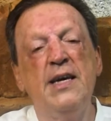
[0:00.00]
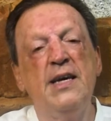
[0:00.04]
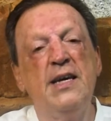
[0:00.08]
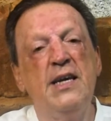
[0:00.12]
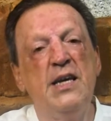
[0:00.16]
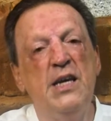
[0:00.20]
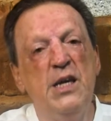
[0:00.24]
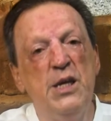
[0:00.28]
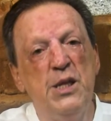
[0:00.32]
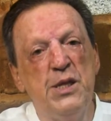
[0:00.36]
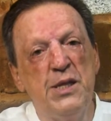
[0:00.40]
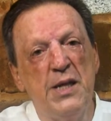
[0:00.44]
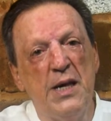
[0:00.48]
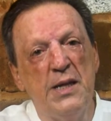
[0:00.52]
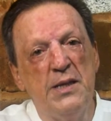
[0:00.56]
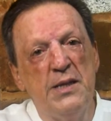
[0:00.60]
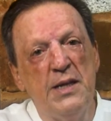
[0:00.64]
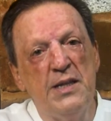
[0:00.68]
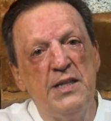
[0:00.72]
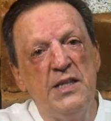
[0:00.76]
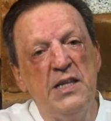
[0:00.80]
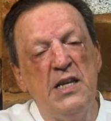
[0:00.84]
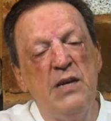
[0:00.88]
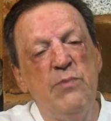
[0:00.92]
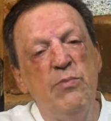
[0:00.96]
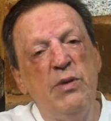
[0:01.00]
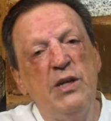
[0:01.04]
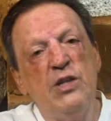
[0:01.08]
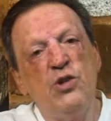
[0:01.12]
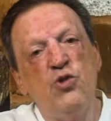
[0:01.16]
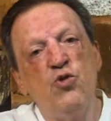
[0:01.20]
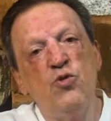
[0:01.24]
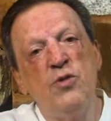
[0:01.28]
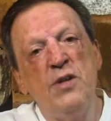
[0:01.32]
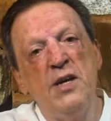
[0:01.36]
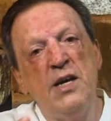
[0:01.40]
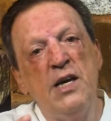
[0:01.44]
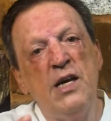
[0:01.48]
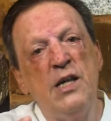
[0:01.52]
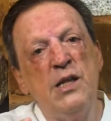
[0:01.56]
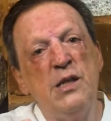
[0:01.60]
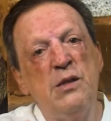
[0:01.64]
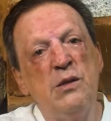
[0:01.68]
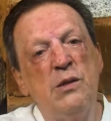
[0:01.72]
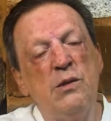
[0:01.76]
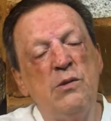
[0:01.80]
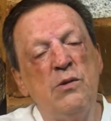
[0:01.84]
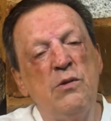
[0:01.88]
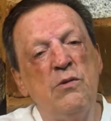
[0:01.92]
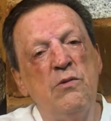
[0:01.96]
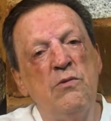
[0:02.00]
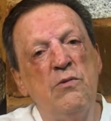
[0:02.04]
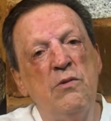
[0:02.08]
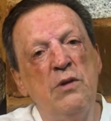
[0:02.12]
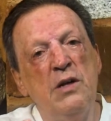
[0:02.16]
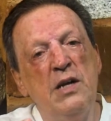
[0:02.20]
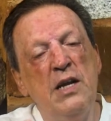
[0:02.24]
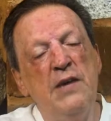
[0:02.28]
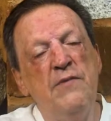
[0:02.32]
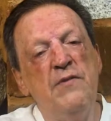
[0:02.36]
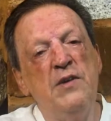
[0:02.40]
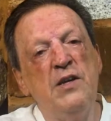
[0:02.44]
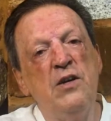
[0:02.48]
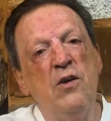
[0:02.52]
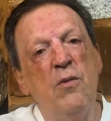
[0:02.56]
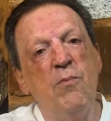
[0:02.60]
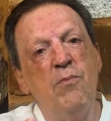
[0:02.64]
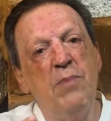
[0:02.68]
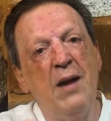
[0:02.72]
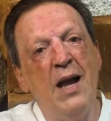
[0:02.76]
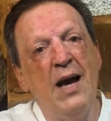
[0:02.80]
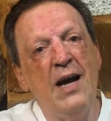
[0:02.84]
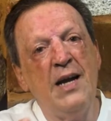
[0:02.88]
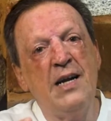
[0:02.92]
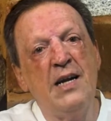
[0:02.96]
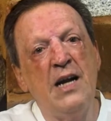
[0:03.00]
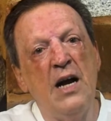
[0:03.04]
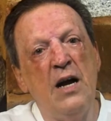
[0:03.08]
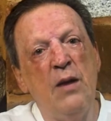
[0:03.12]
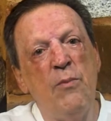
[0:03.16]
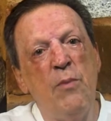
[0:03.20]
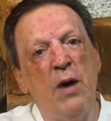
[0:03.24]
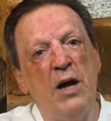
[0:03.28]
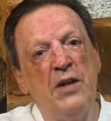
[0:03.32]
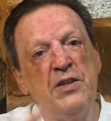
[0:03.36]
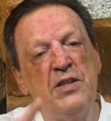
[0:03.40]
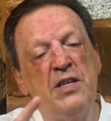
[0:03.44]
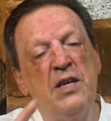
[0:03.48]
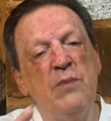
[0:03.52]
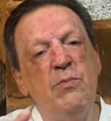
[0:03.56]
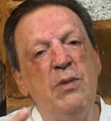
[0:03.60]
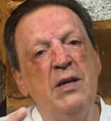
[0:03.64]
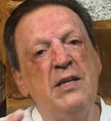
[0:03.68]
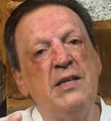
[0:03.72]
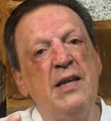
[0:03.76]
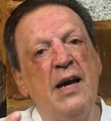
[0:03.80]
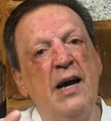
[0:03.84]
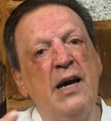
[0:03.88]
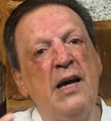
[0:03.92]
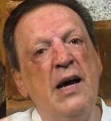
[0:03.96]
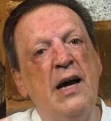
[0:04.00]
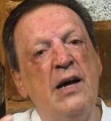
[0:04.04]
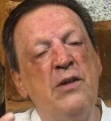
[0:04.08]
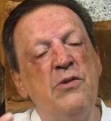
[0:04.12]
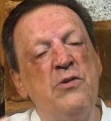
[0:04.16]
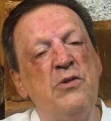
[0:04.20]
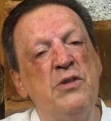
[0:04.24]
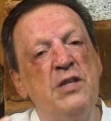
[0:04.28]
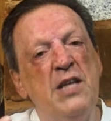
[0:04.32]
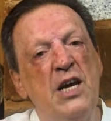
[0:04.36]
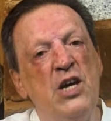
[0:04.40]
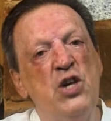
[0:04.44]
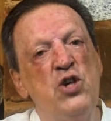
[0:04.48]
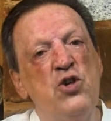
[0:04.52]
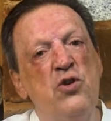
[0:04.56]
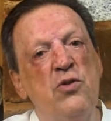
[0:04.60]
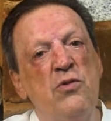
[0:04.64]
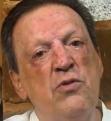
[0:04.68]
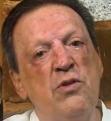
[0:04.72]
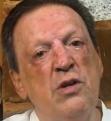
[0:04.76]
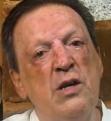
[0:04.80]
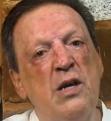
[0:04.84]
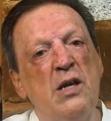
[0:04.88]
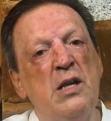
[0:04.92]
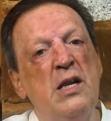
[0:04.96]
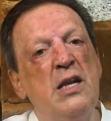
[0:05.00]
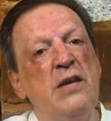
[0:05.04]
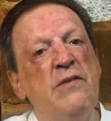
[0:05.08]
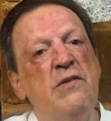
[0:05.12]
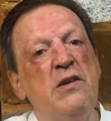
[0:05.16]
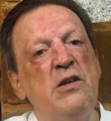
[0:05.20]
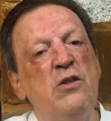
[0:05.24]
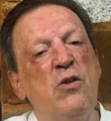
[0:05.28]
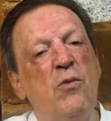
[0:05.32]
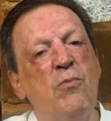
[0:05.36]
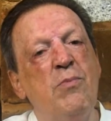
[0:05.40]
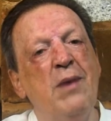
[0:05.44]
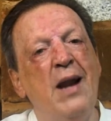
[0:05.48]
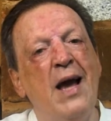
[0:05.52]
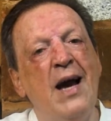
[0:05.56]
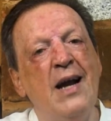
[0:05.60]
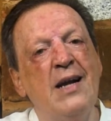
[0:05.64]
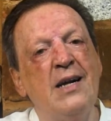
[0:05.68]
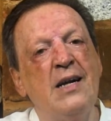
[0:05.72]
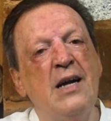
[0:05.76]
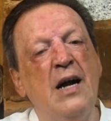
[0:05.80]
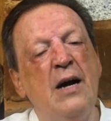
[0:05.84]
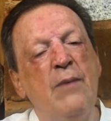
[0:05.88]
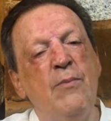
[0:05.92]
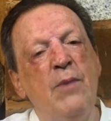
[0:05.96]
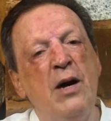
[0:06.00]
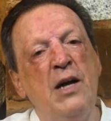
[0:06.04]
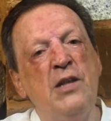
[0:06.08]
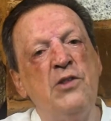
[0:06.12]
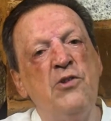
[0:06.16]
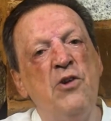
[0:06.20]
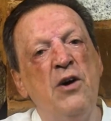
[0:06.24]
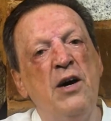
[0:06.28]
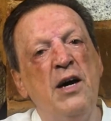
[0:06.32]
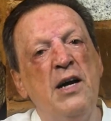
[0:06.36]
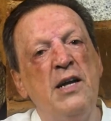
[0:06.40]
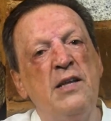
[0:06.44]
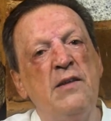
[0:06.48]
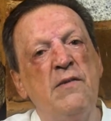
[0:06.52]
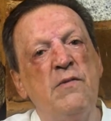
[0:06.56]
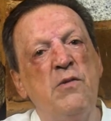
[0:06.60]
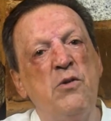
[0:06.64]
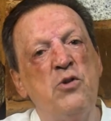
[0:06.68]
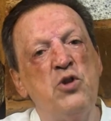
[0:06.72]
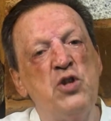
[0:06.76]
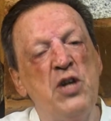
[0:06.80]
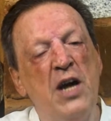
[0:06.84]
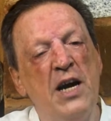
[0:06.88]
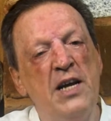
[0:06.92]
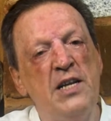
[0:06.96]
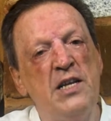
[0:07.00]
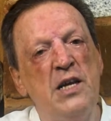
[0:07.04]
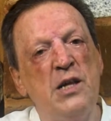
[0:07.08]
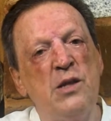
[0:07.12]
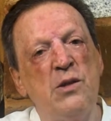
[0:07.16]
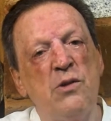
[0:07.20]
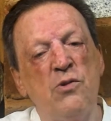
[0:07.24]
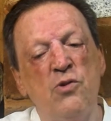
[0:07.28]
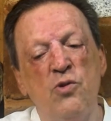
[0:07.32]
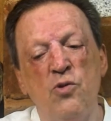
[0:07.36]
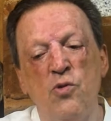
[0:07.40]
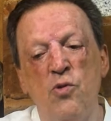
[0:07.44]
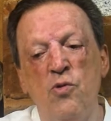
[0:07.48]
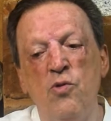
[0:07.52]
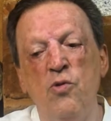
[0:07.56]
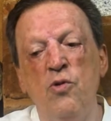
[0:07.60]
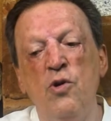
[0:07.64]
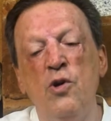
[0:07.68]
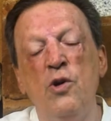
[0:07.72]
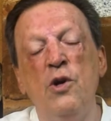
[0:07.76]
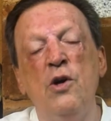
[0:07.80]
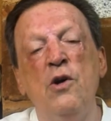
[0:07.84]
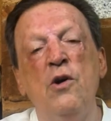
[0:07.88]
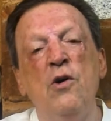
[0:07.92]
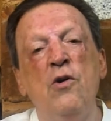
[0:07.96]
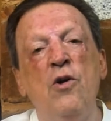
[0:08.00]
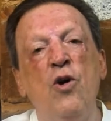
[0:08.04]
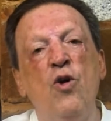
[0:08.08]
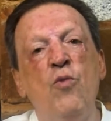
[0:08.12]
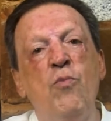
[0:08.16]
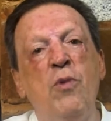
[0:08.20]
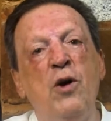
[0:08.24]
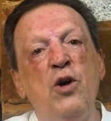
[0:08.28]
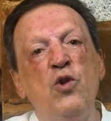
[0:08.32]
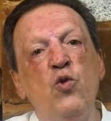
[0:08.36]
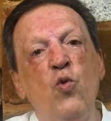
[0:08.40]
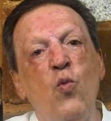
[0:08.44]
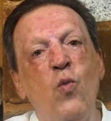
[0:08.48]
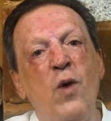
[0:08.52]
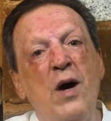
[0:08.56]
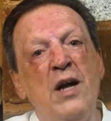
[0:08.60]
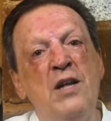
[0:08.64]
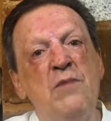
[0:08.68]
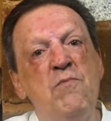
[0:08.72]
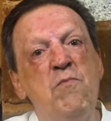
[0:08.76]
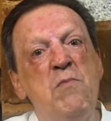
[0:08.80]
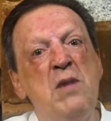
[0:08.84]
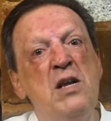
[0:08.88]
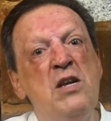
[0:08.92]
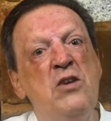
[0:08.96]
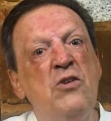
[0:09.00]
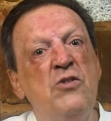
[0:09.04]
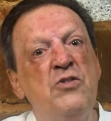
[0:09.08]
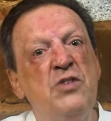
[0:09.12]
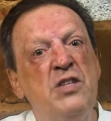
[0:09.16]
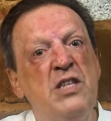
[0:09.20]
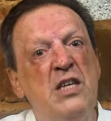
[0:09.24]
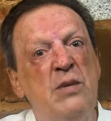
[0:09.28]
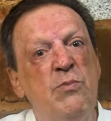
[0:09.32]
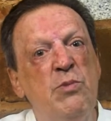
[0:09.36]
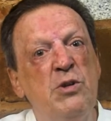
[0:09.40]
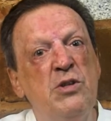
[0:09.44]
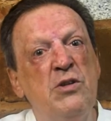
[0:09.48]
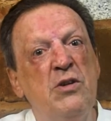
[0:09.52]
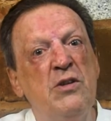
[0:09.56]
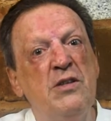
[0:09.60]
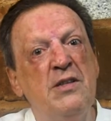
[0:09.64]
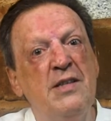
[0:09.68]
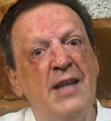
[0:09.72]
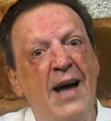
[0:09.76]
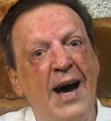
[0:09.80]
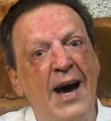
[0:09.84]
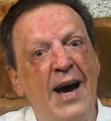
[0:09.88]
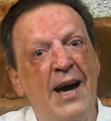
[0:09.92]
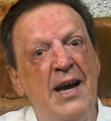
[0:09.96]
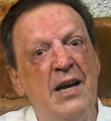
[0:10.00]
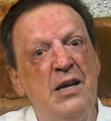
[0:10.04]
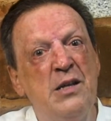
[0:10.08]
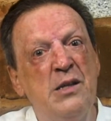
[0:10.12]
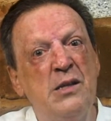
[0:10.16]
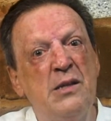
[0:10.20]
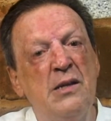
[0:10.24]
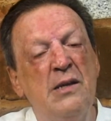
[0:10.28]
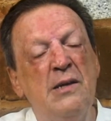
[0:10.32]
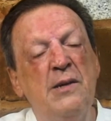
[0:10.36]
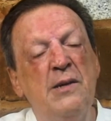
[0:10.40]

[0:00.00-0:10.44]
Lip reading: He said that Tibet today is living a black karma. Tibet as a nation is living the black karma at the hands of the Chinese. You know, about 1 million Tibetan died